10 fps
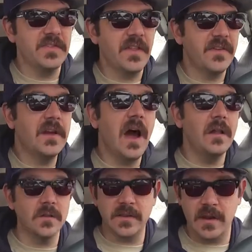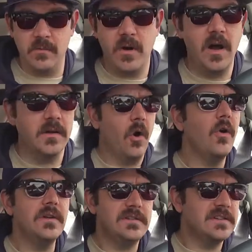not the color they want,
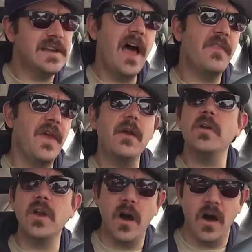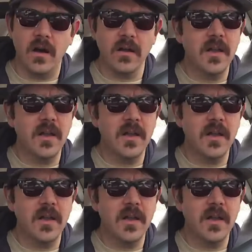or it's just not there at all.